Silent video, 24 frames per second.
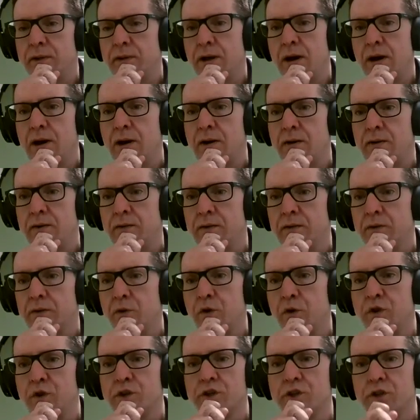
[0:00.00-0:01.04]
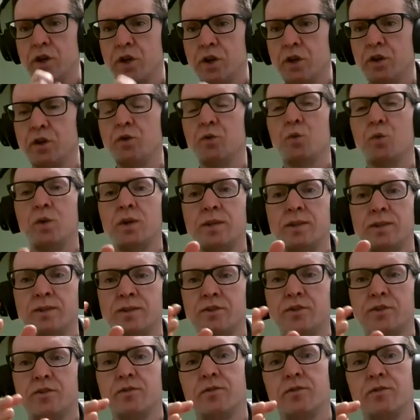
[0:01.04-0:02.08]
they are concerned with
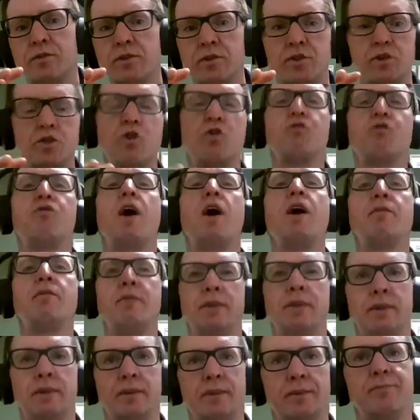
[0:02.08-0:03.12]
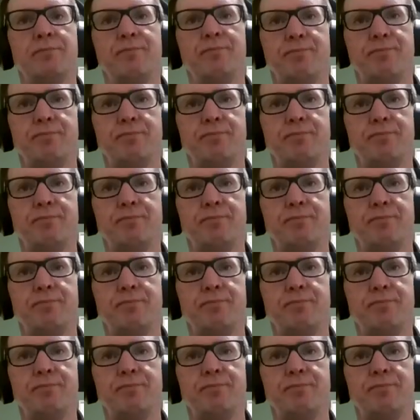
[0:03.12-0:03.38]
surviving.